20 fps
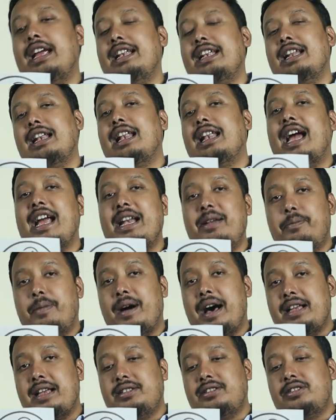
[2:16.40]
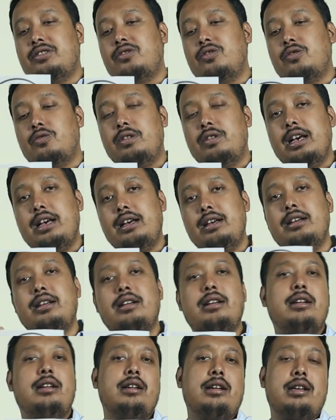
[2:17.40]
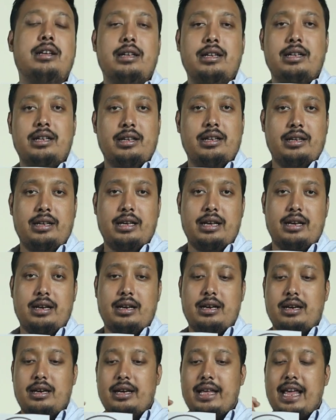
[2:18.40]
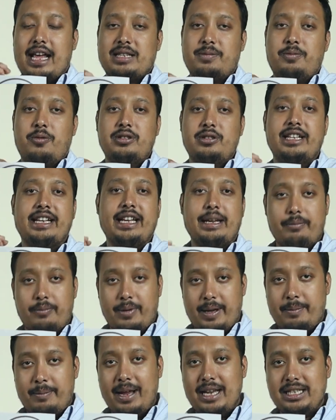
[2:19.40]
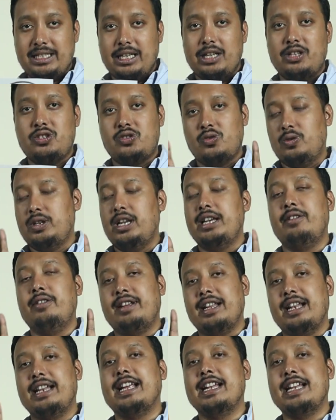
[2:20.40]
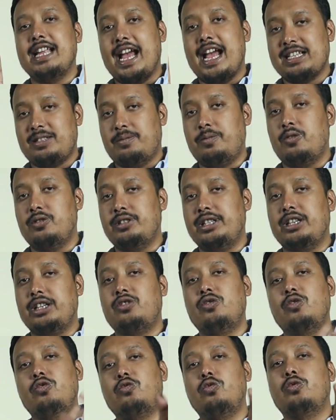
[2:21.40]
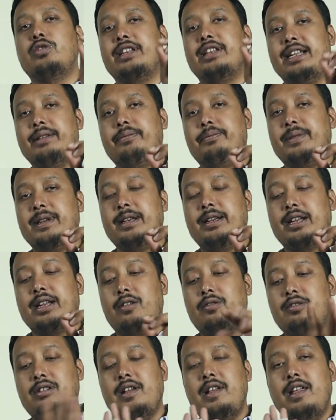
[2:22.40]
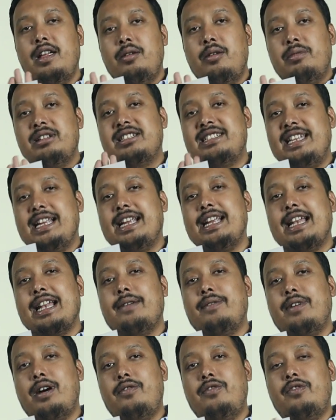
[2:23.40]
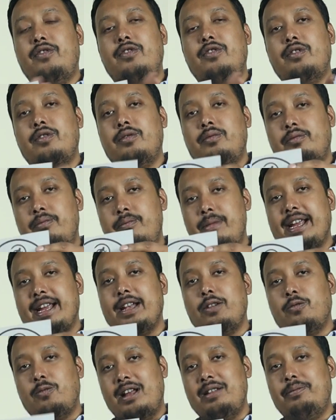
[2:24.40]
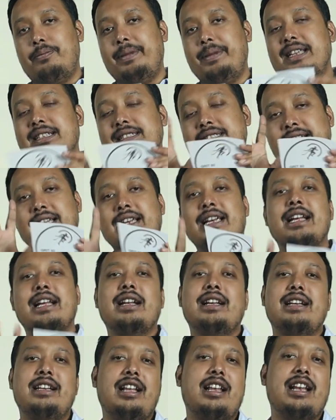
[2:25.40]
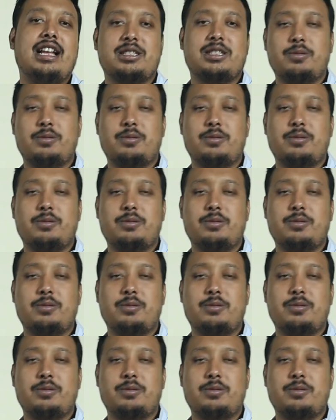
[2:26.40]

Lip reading: get the light pass through the exposing image, so that you can get an exposing. 2 to 3 printout, stick it above, make it one piece, then